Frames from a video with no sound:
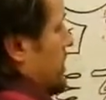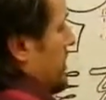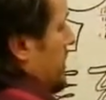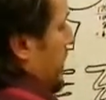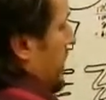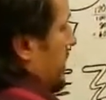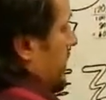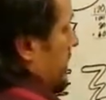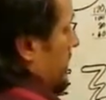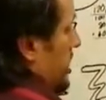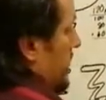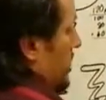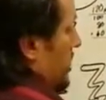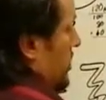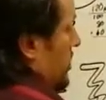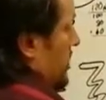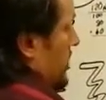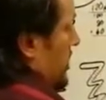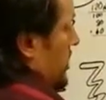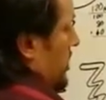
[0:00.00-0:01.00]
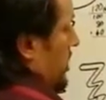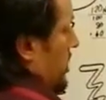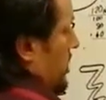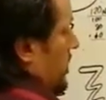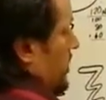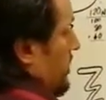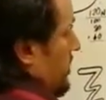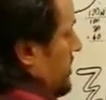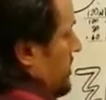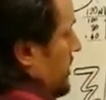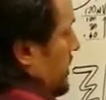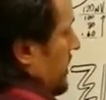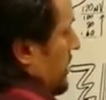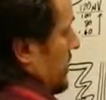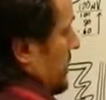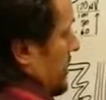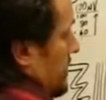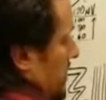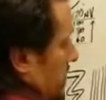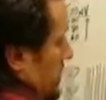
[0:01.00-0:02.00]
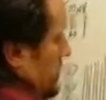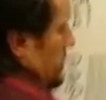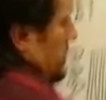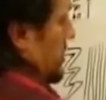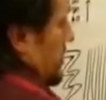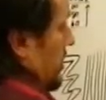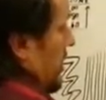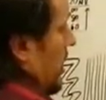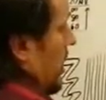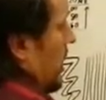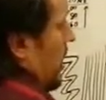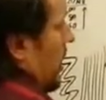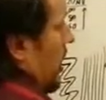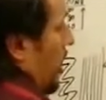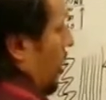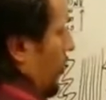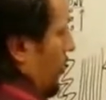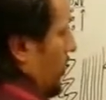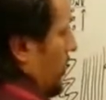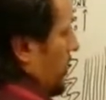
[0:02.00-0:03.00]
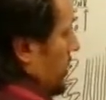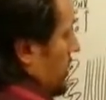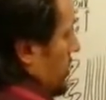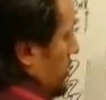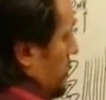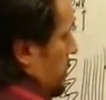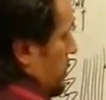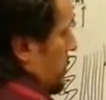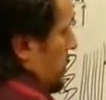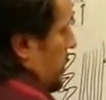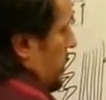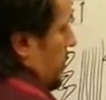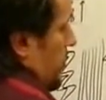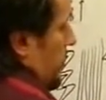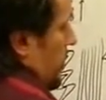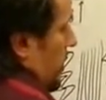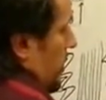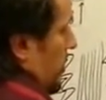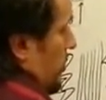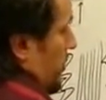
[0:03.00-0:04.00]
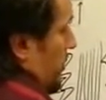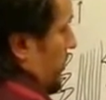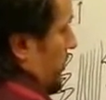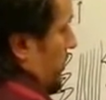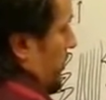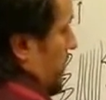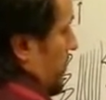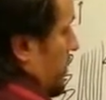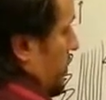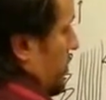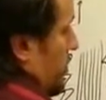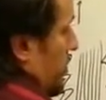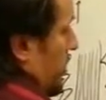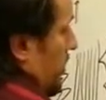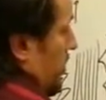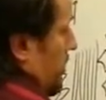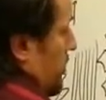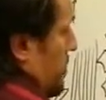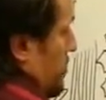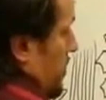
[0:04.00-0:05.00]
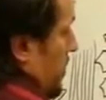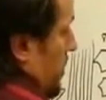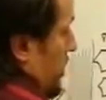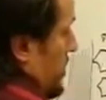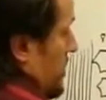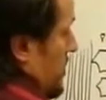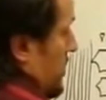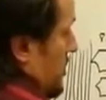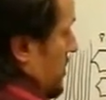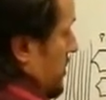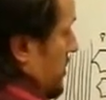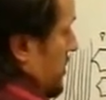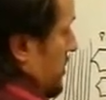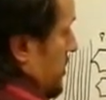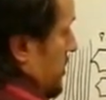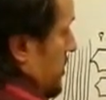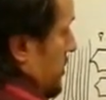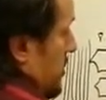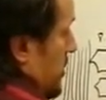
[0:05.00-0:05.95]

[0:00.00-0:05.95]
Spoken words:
Secondarily, the acidic diseases are really associated with all your inflammatory responses.